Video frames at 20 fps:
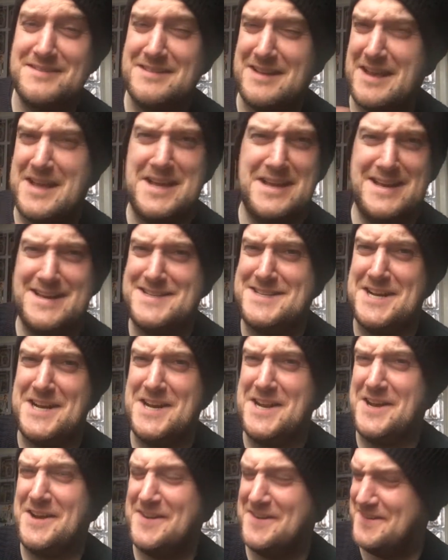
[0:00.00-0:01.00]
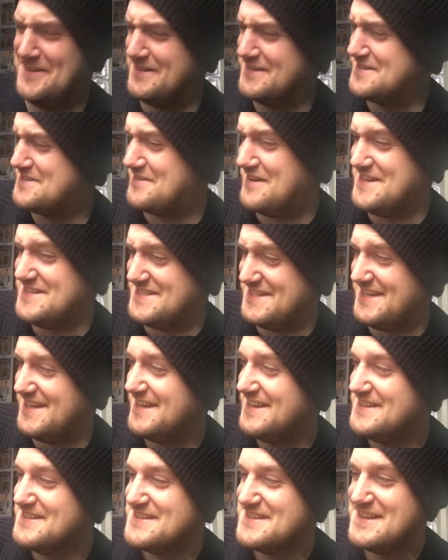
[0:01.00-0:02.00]
I don't know, crazy.
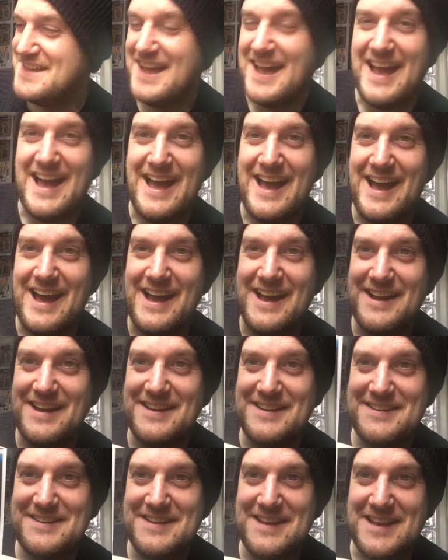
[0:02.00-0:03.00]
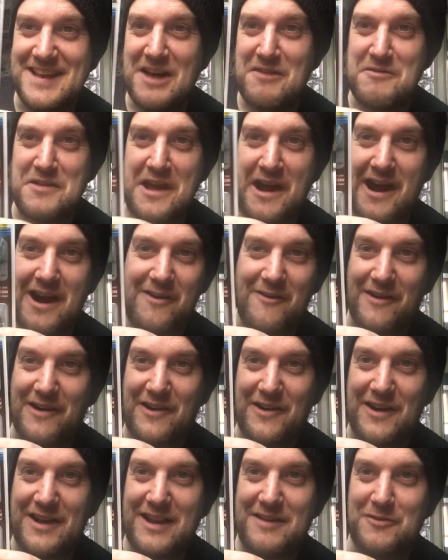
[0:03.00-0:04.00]
Love the artwork
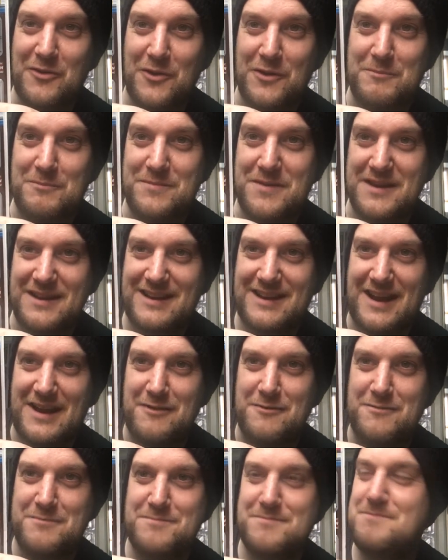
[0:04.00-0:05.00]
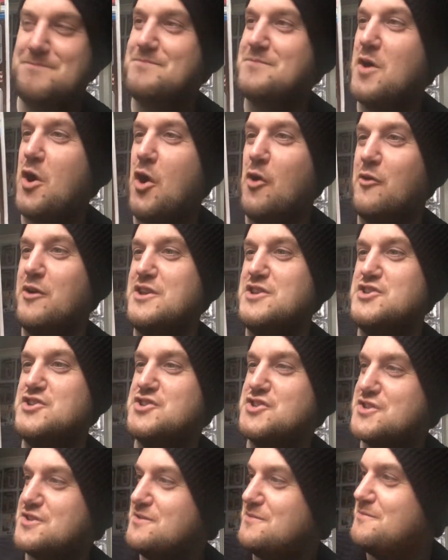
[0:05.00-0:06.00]
on it, love all the kind of
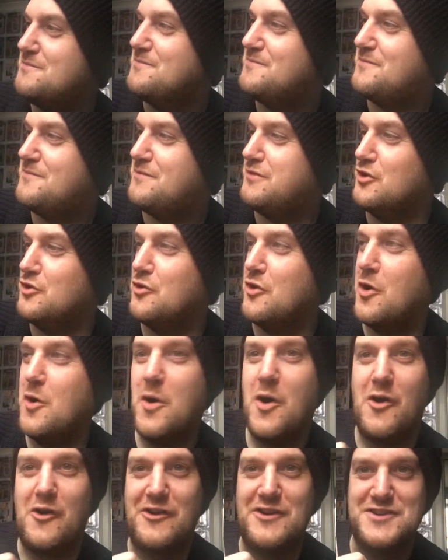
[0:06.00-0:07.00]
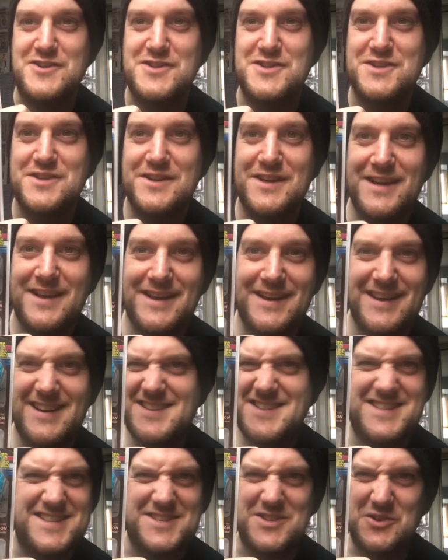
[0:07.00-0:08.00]
orange, fluoro orange.
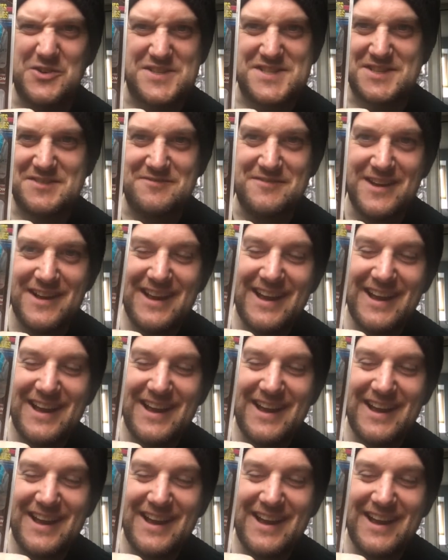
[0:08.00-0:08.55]
It's just awesome.